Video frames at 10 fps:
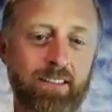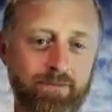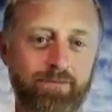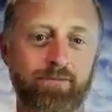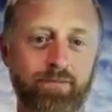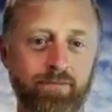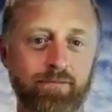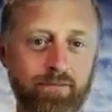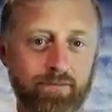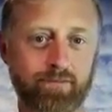
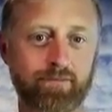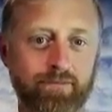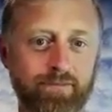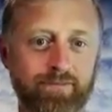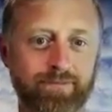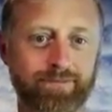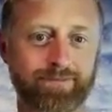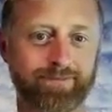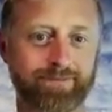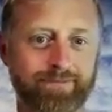
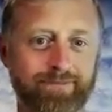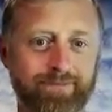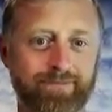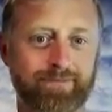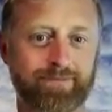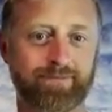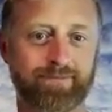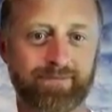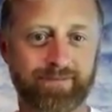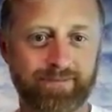
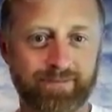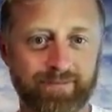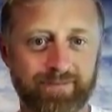The person shown says nothing.